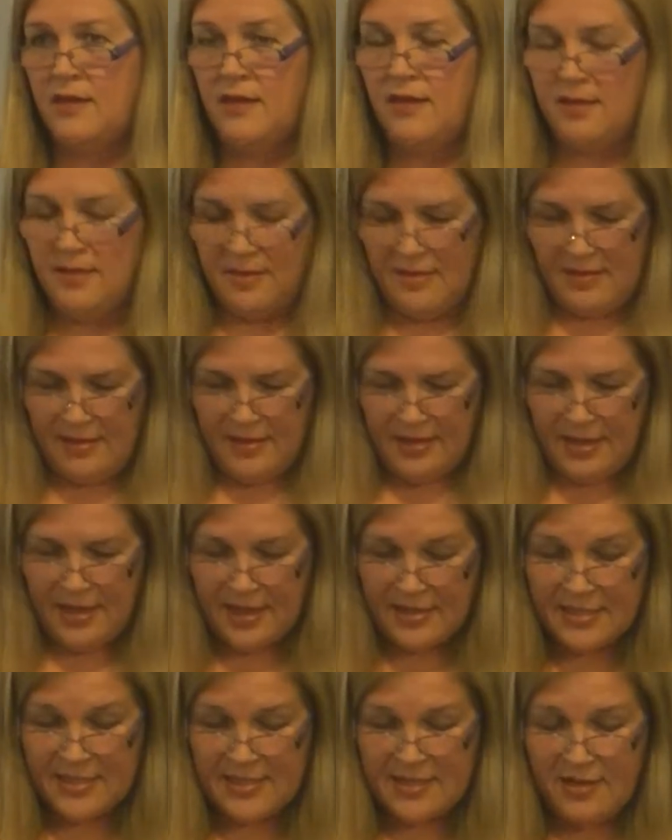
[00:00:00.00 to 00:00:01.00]
And
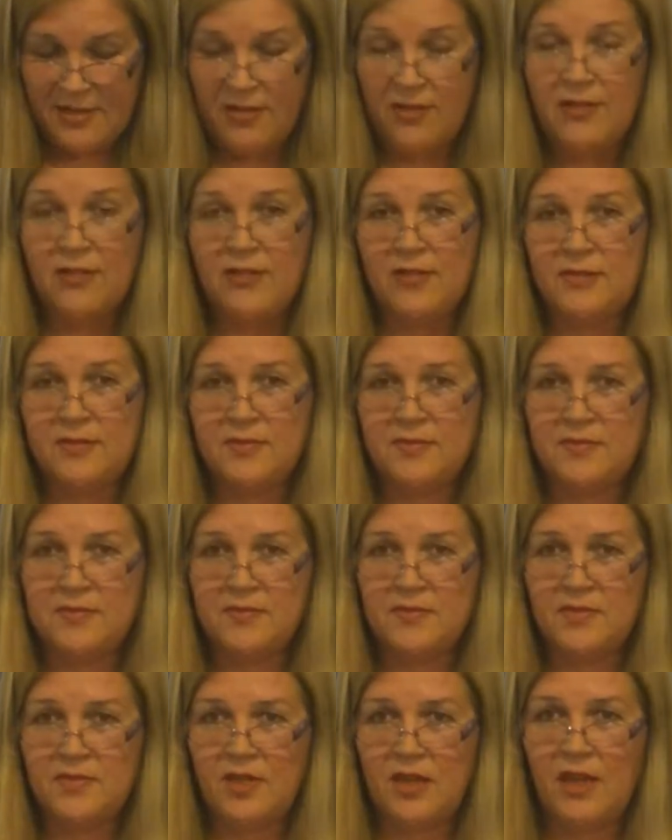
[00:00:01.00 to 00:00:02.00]
yes, there are.
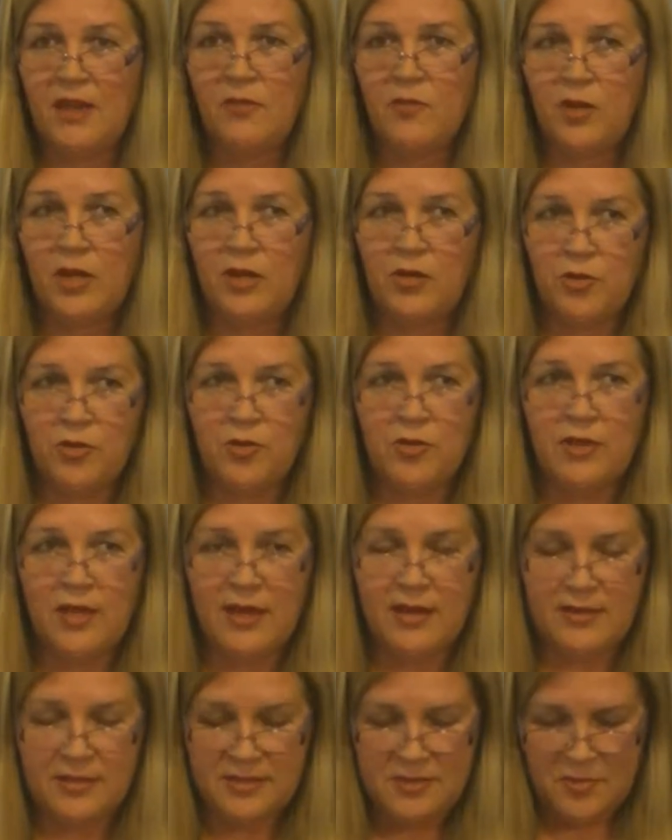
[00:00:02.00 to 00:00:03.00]
And we know
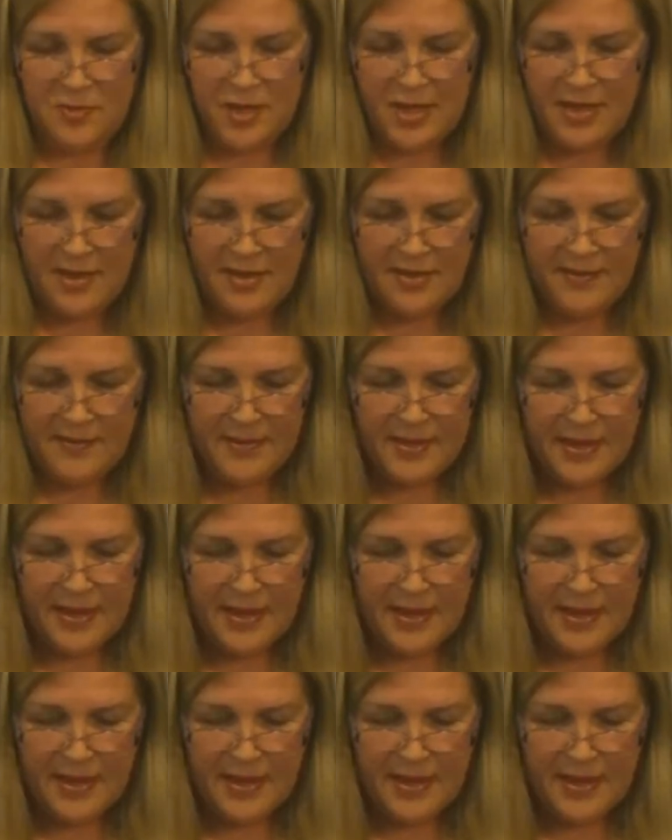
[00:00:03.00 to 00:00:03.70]
that, right?